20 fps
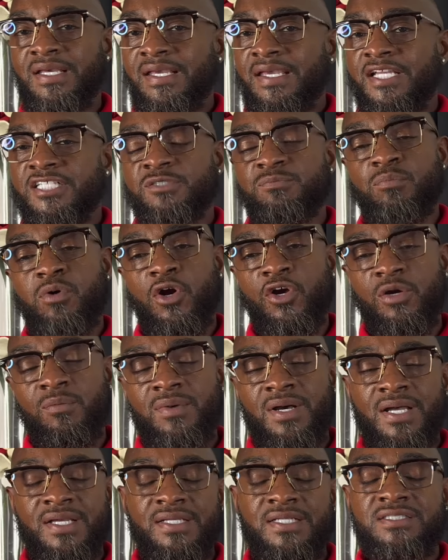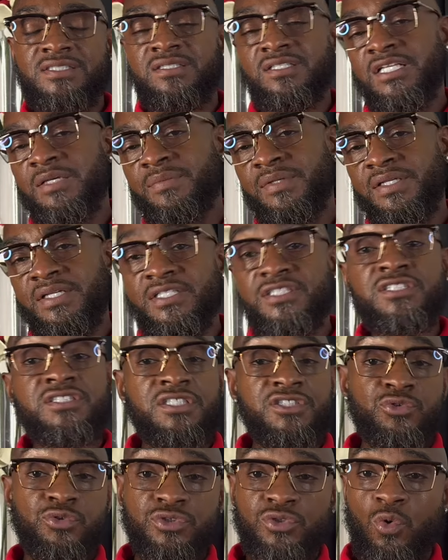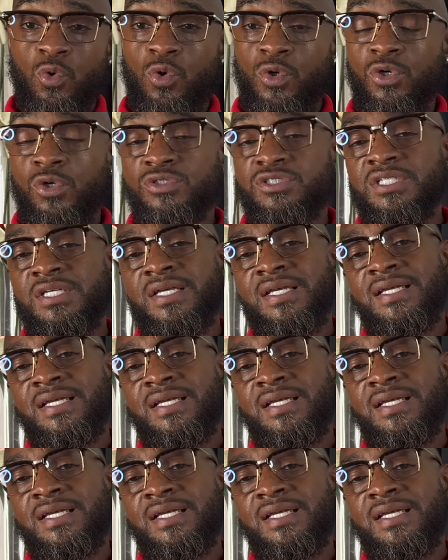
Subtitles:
It's bergamot, it's lemon, it's citrus oils.